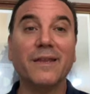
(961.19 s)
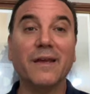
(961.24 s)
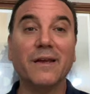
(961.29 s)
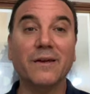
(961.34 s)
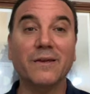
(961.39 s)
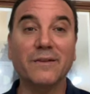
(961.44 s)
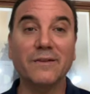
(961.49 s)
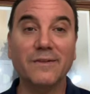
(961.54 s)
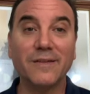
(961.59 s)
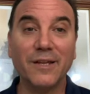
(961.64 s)
They
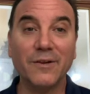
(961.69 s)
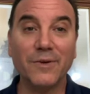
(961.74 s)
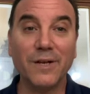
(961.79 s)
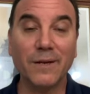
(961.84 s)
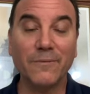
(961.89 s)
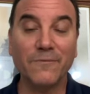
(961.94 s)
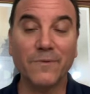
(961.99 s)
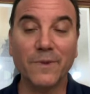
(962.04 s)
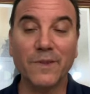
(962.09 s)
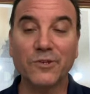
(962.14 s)
considered
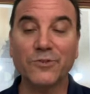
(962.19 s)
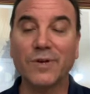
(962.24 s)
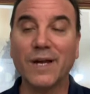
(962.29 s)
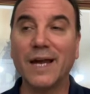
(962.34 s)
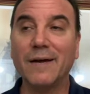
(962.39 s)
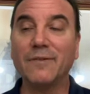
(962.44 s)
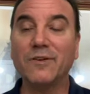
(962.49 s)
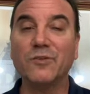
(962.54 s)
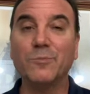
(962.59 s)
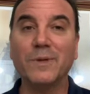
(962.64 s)
him for the
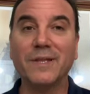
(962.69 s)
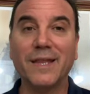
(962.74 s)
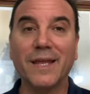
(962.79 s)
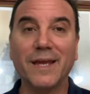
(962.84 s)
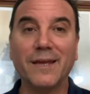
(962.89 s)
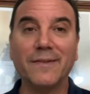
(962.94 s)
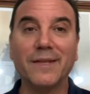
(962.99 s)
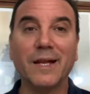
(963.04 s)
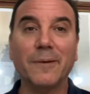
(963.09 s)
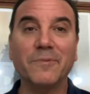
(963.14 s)
Travers, but
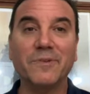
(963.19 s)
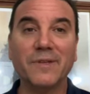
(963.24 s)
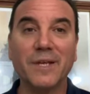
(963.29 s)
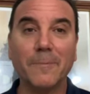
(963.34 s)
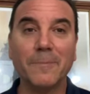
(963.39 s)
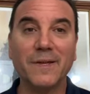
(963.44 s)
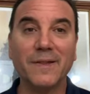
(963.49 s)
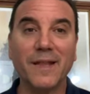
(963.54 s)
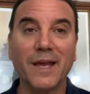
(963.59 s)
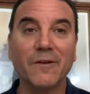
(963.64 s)
they ended up
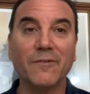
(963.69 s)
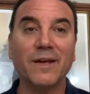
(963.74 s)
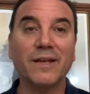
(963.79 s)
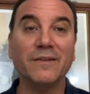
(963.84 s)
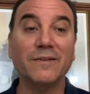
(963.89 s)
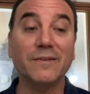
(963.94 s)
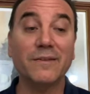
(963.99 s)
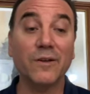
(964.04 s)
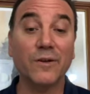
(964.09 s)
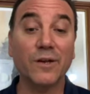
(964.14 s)
skipping that
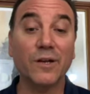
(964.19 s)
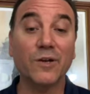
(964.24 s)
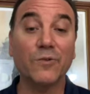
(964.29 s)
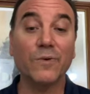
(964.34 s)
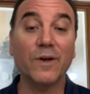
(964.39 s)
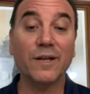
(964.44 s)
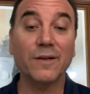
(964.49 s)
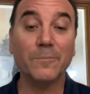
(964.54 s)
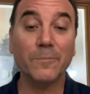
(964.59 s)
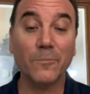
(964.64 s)
race. They're going to
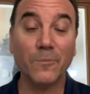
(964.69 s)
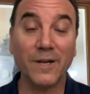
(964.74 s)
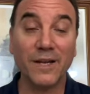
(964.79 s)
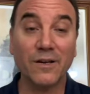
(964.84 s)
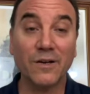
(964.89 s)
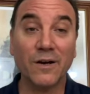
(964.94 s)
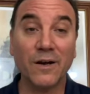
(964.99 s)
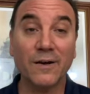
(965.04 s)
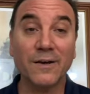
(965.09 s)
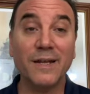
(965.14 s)
run
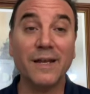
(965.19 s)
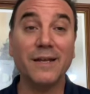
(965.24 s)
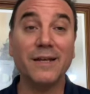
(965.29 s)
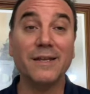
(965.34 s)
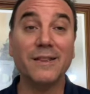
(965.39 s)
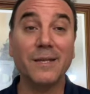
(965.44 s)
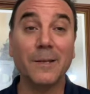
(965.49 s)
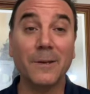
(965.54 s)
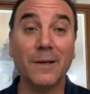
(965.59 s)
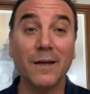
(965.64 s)
Reincarnate
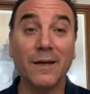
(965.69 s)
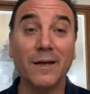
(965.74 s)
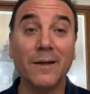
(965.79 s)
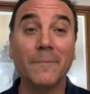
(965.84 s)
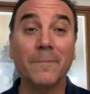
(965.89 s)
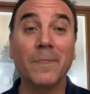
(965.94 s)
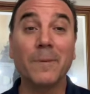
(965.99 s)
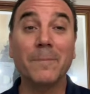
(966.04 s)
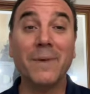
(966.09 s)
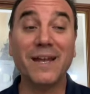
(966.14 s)
in the
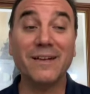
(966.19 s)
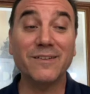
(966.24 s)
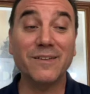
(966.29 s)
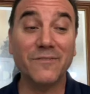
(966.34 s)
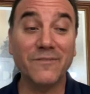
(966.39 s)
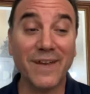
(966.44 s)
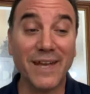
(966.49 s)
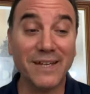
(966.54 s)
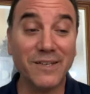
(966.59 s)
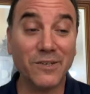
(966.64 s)

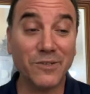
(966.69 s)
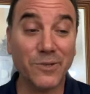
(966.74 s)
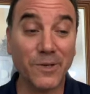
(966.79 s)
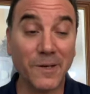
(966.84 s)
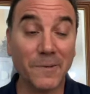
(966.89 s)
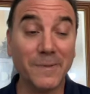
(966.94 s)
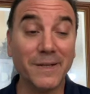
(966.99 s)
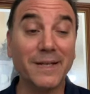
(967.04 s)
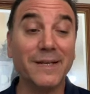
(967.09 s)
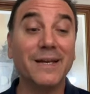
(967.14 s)
Pennsylvania
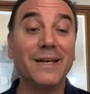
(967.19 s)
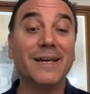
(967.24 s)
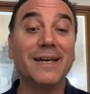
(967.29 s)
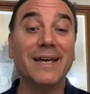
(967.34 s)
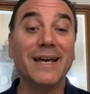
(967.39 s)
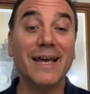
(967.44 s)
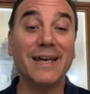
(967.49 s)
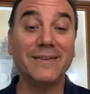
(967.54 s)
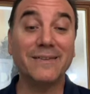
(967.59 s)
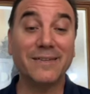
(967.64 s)
Derby,
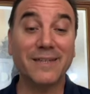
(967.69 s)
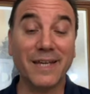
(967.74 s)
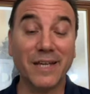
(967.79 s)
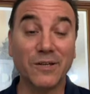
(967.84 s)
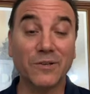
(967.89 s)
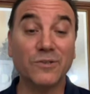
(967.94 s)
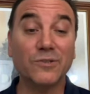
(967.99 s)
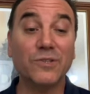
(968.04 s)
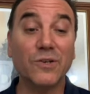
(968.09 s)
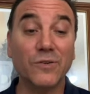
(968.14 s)
and
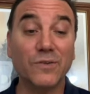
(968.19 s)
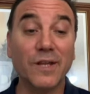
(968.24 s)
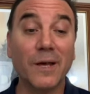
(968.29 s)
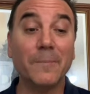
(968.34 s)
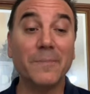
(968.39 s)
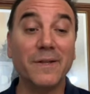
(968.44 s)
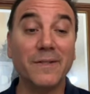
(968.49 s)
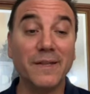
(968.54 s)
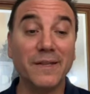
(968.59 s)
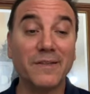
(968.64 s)
Skinner shows
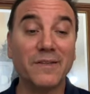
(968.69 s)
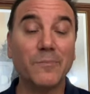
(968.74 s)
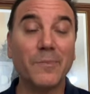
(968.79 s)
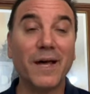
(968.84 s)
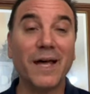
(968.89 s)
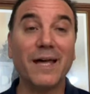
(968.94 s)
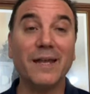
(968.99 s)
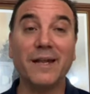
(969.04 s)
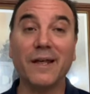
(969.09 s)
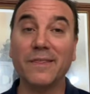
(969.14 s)
up in this
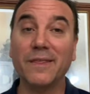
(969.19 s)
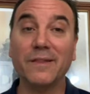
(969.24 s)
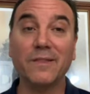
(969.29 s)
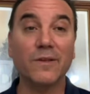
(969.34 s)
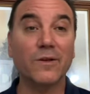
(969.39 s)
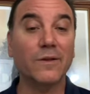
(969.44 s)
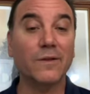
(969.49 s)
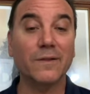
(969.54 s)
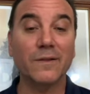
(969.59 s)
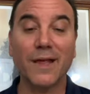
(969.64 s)
spot. I think
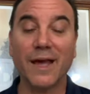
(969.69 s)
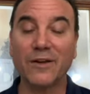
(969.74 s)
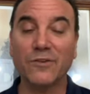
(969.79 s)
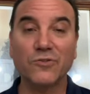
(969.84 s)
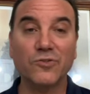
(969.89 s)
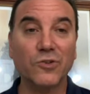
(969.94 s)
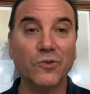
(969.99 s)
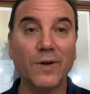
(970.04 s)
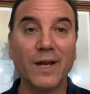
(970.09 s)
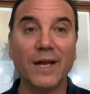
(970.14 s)
the
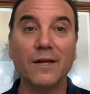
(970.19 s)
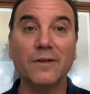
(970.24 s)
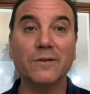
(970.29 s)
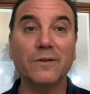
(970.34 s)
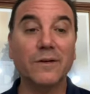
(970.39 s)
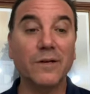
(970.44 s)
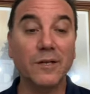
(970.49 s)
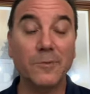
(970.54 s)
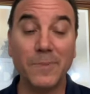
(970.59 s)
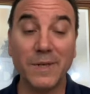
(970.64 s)
extra
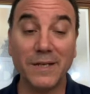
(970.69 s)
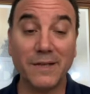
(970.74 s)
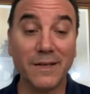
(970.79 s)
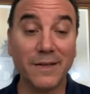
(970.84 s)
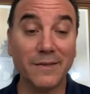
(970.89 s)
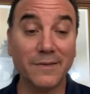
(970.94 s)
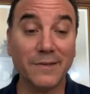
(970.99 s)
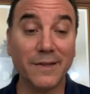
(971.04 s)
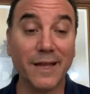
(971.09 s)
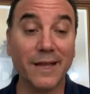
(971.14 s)
ground could be to
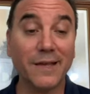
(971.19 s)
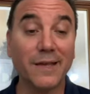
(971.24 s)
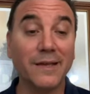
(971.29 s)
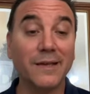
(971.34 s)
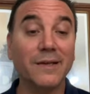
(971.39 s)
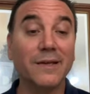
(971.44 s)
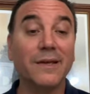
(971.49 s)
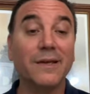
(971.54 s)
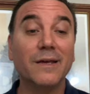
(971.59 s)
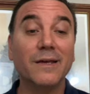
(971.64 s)
his
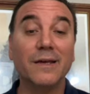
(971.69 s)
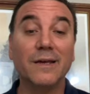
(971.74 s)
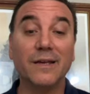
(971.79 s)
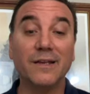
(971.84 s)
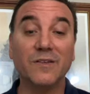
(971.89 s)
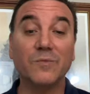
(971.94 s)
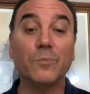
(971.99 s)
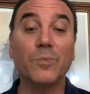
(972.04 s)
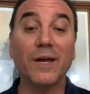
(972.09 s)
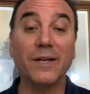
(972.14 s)
liking.
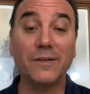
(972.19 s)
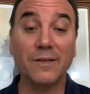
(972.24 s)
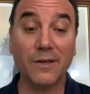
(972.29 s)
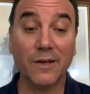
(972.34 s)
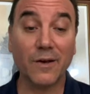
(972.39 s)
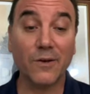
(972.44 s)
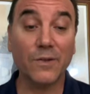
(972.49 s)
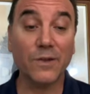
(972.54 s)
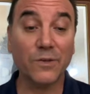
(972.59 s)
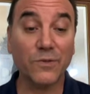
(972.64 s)
He's bred to
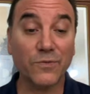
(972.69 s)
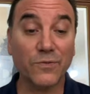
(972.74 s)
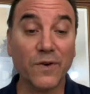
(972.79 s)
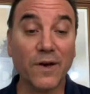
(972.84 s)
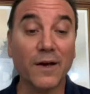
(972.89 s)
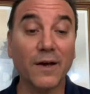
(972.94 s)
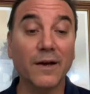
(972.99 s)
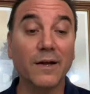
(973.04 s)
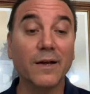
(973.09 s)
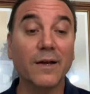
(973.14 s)
go this
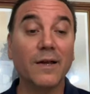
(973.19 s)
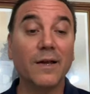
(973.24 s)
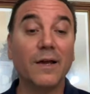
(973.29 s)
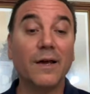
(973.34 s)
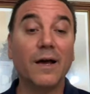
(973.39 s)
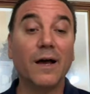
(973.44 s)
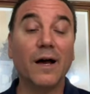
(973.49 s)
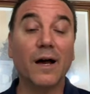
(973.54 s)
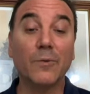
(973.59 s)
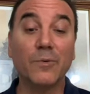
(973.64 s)
far.
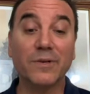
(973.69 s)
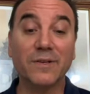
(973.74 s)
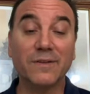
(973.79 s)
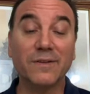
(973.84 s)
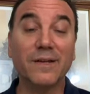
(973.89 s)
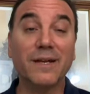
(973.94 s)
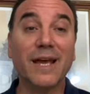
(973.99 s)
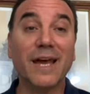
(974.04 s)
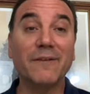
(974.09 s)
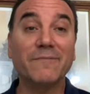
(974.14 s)
We're just
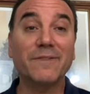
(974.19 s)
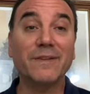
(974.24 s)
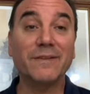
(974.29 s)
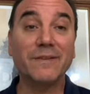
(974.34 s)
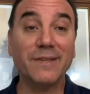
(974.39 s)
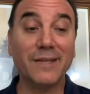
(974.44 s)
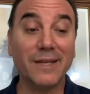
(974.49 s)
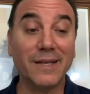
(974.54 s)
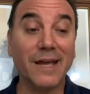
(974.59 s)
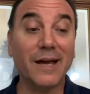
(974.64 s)
going to have to
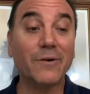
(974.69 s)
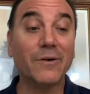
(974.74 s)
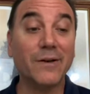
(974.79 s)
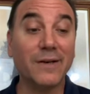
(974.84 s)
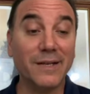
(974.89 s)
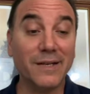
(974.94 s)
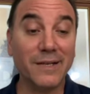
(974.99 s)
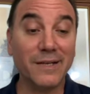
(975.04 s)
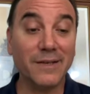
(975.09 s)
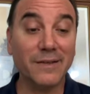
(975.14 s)
see how
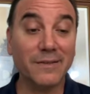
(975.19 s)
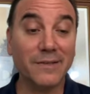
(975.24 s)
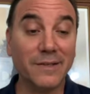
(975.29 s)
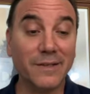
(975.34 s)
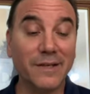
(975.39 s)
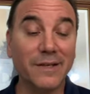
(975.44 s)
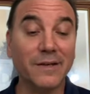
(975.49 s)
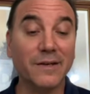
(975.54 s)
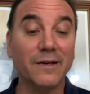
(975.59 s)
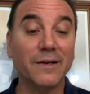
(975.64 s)
good he is in
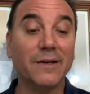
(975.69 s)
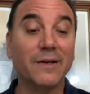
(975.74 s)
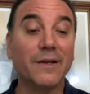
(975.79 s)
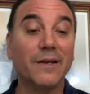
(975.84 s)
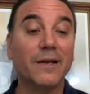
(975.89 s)
here.